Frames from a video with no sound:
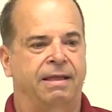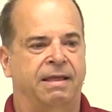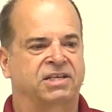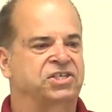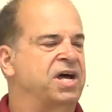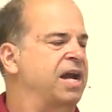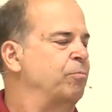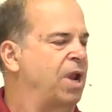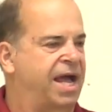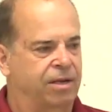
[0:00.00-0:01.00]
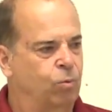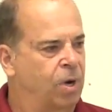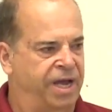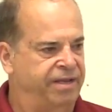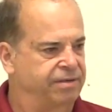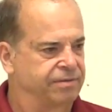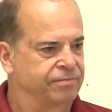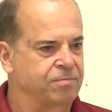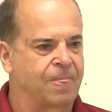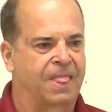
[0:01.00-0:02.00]
it's not a black and white,
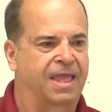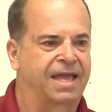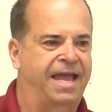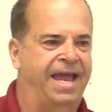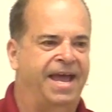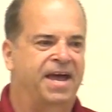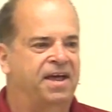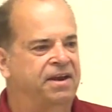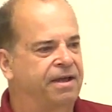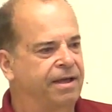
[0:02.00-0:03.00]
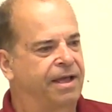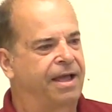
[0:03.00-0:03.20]
and